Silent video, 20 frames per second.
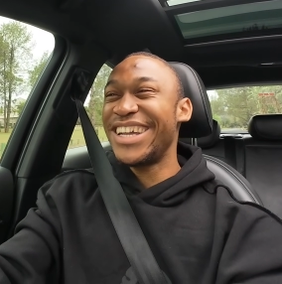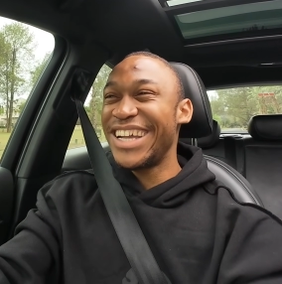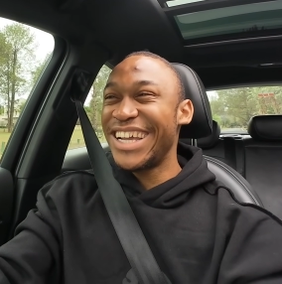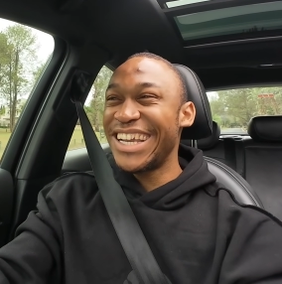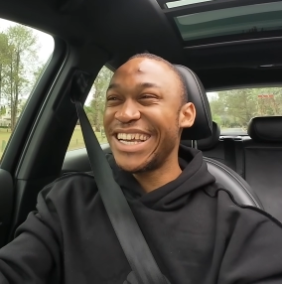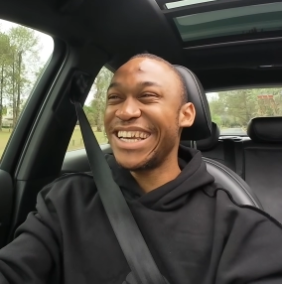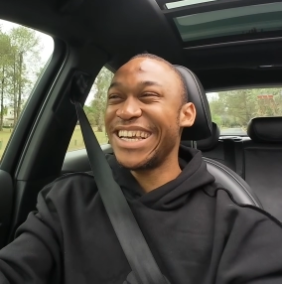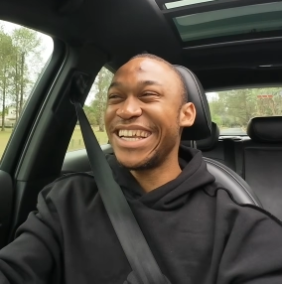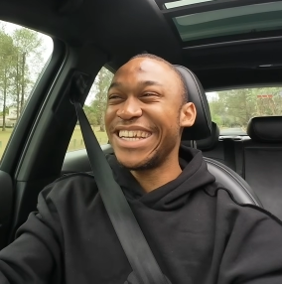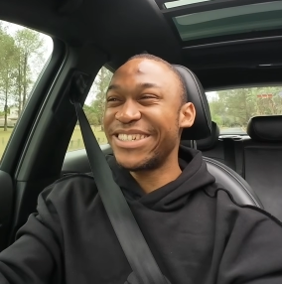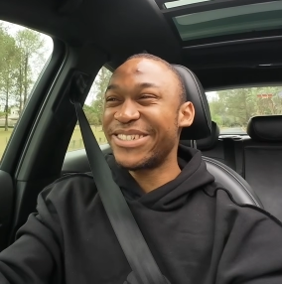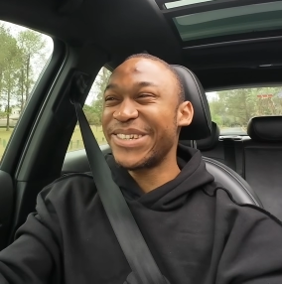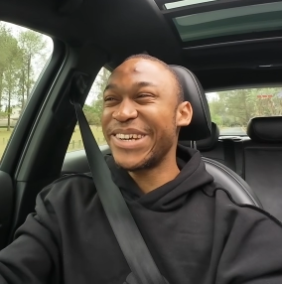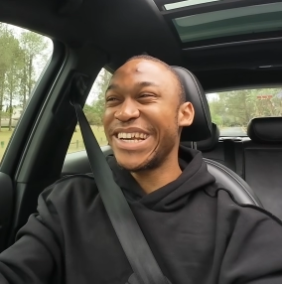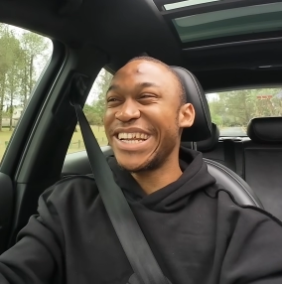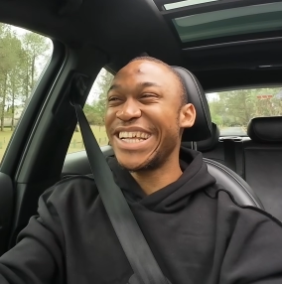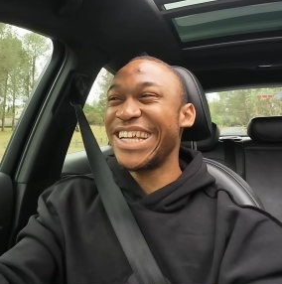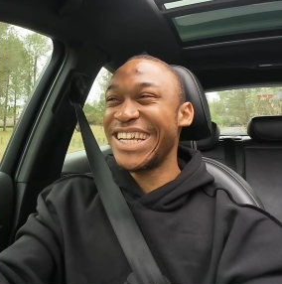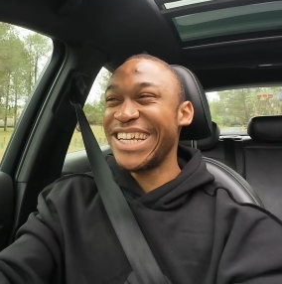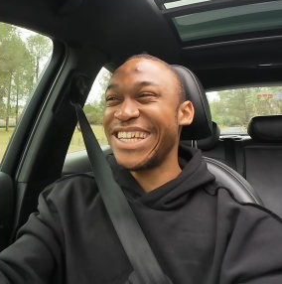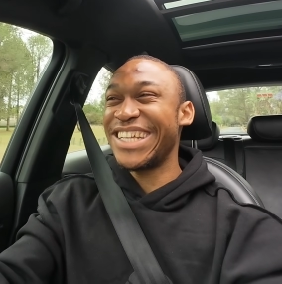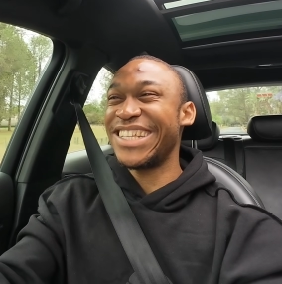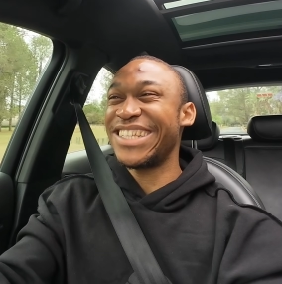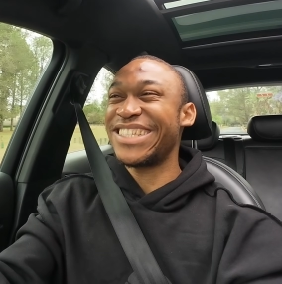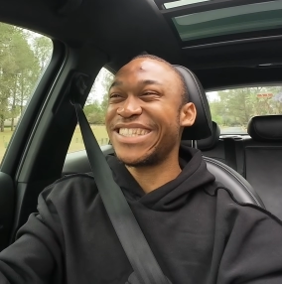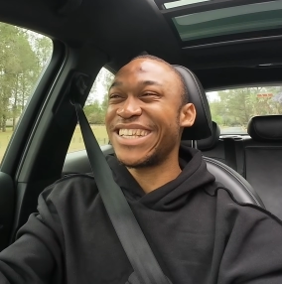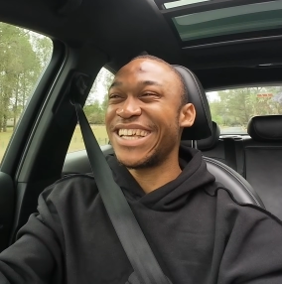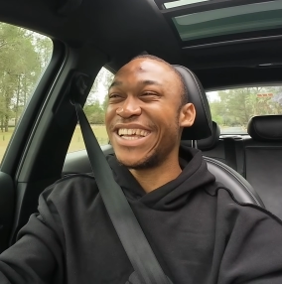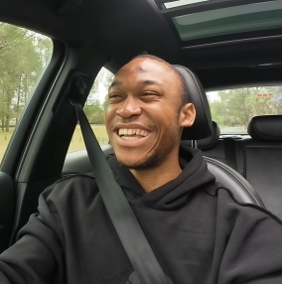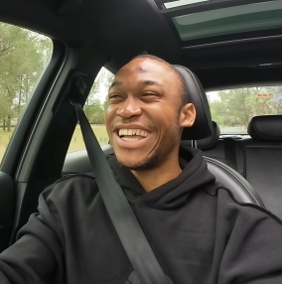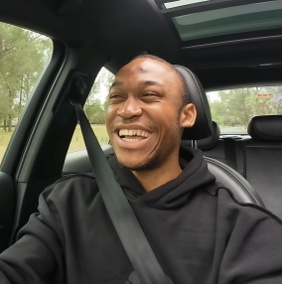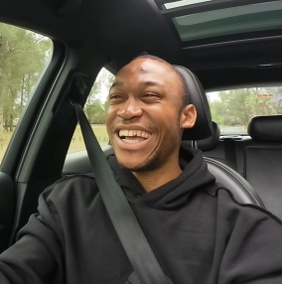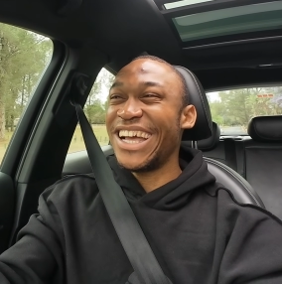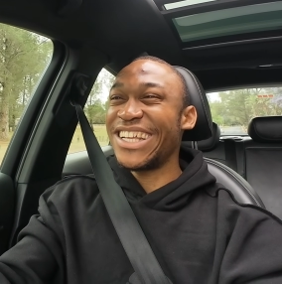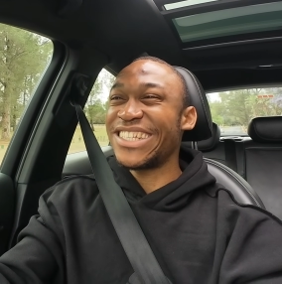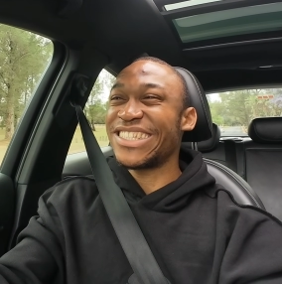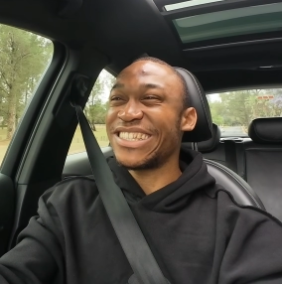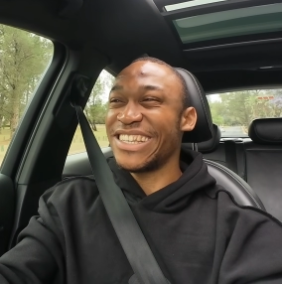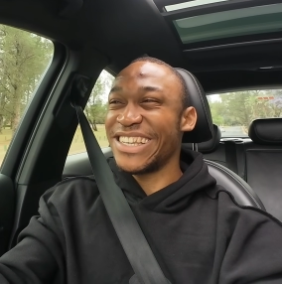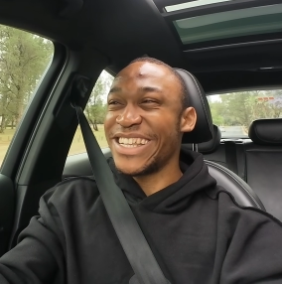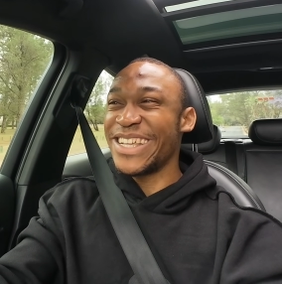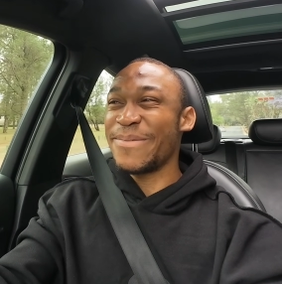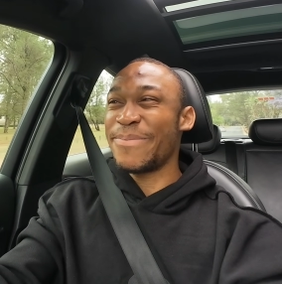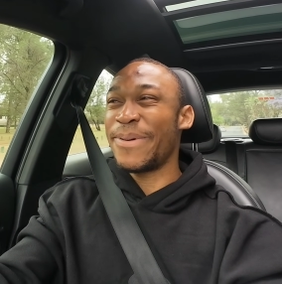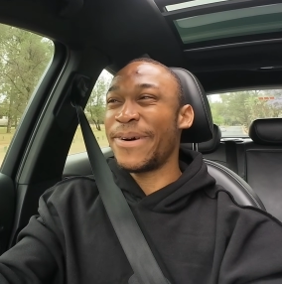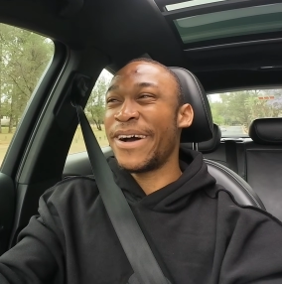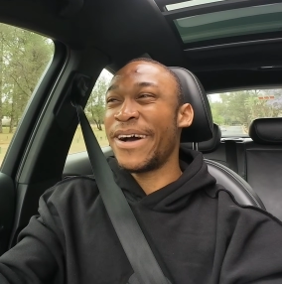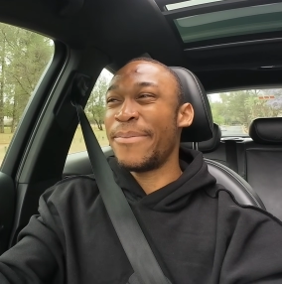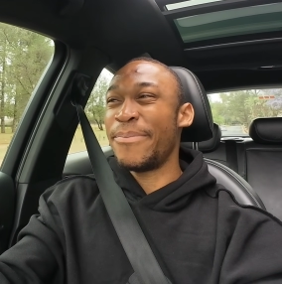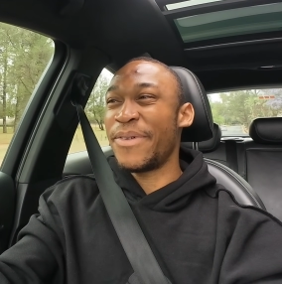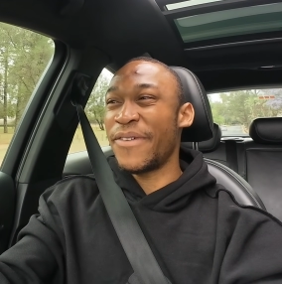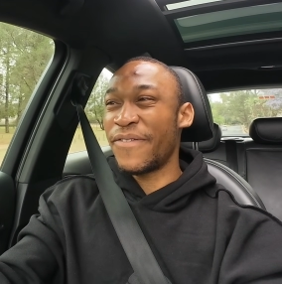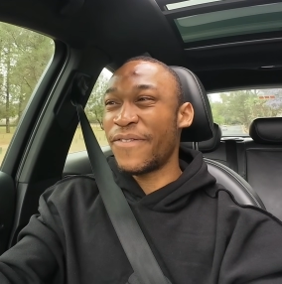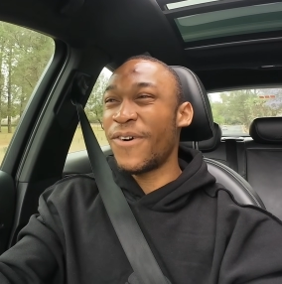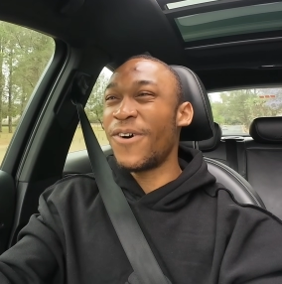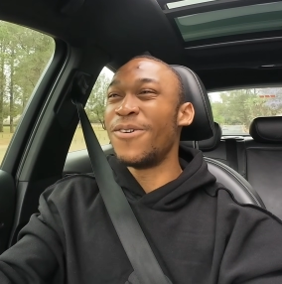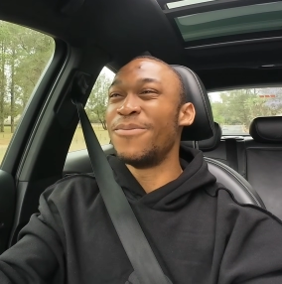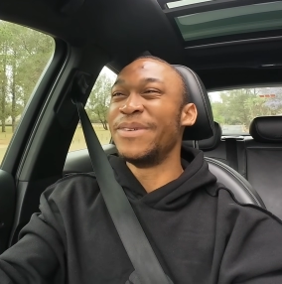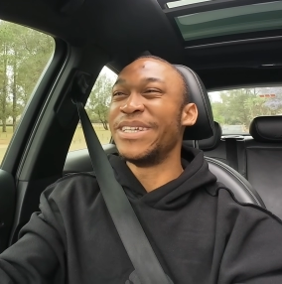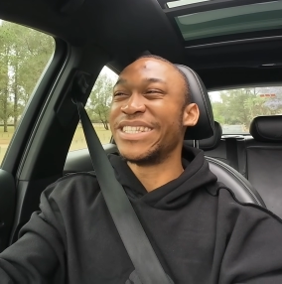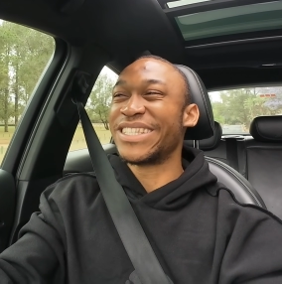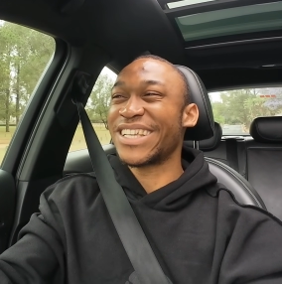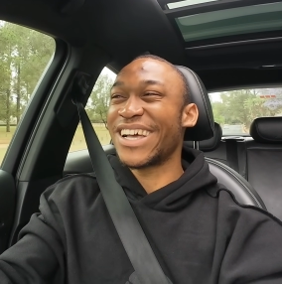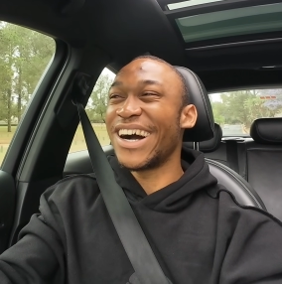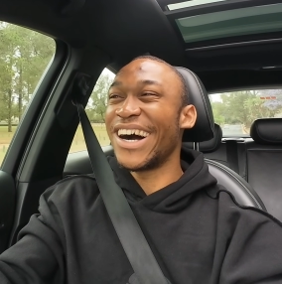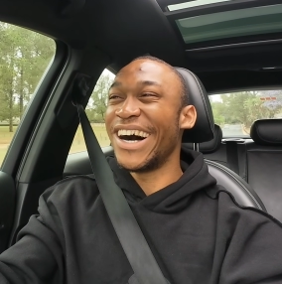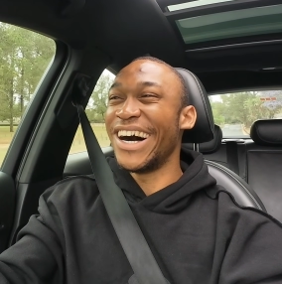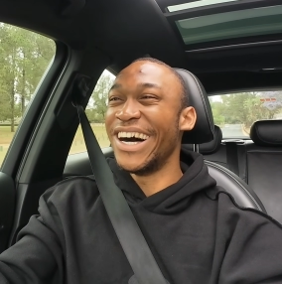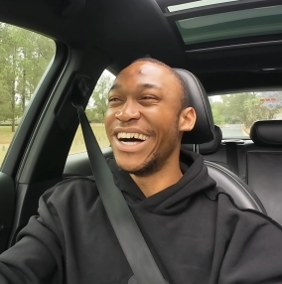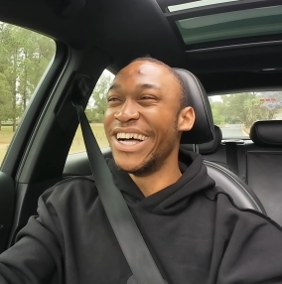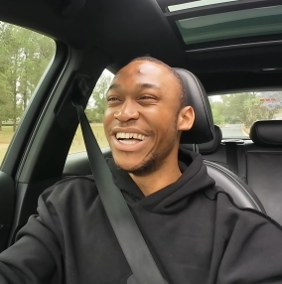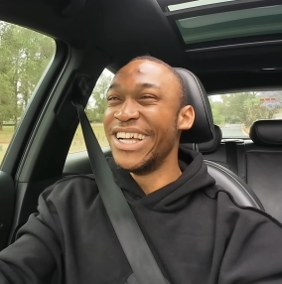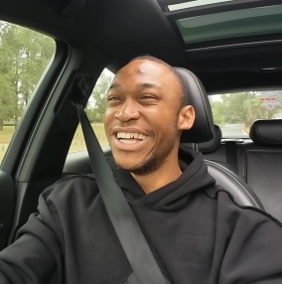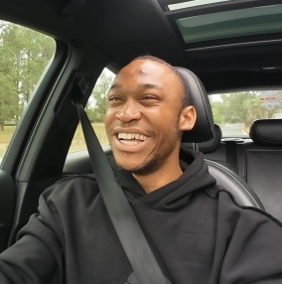It literally is a sleeper performance car.